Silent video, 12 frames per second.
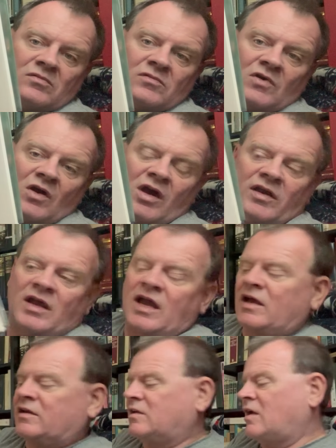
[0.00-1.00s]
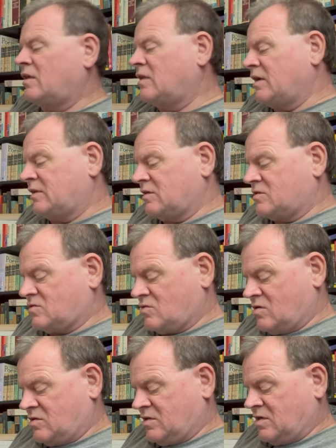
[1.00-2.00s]
So I like this
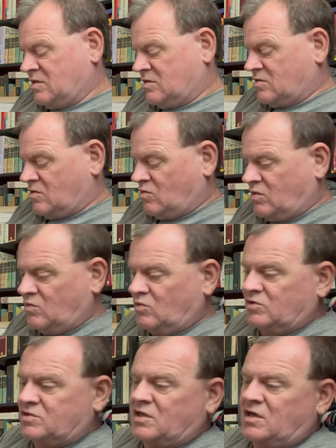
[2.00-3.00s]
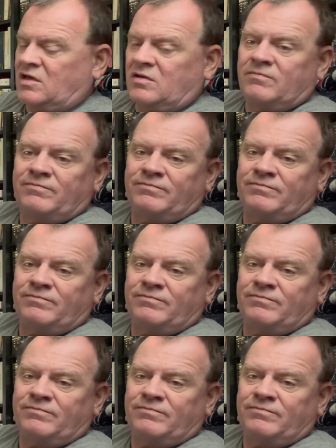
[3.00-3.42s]
sort of thing, so we will see.